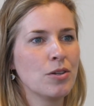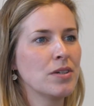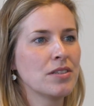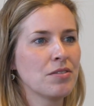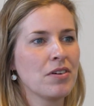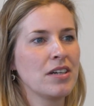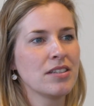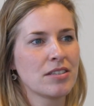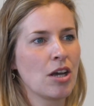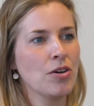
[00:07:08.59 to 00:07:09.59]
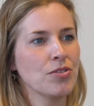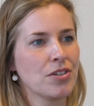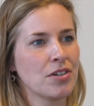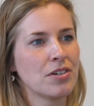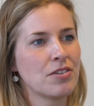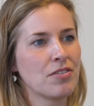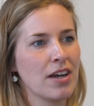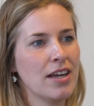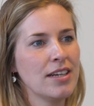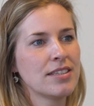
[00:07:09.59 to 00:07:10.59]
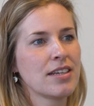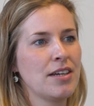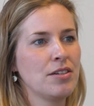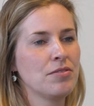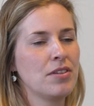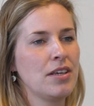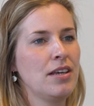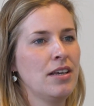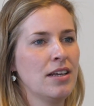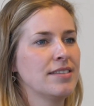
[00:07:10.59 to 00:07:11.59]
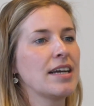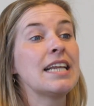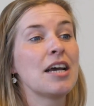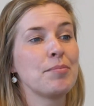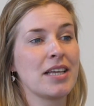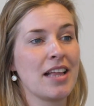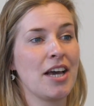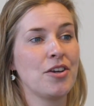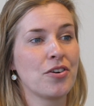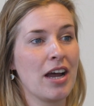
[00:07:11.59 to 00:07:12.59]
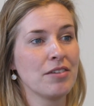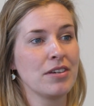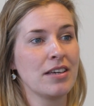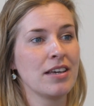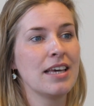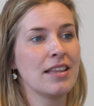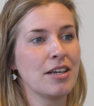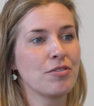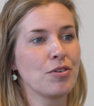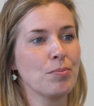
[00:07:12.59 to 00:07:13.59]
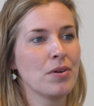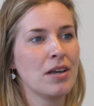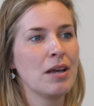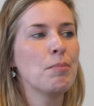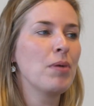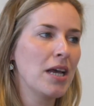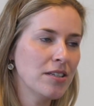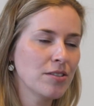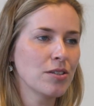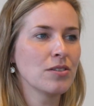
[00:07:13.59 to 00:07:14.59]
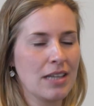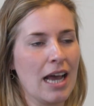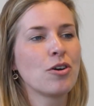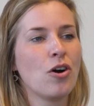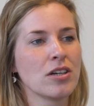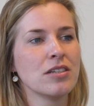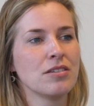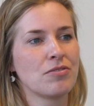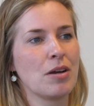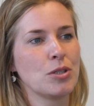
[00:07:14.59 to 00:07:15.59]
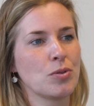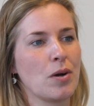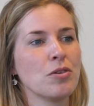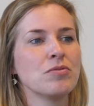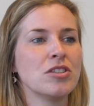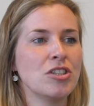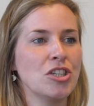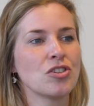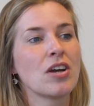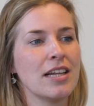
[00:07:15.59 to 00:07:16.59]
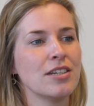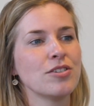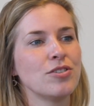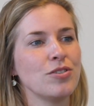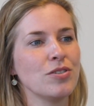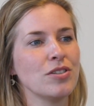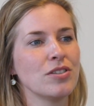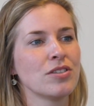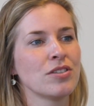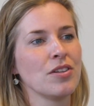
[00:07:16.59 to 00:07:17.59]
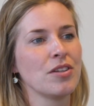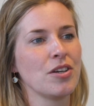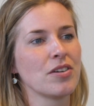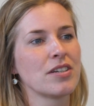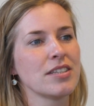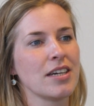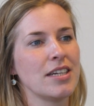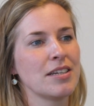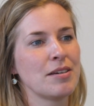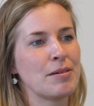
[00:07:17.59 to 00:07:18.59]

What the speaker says: Lewis defines as culture, right? It's kind of the dynamic that you're having in a group based on that cognitive repertoire of the teacher and the students on the other side.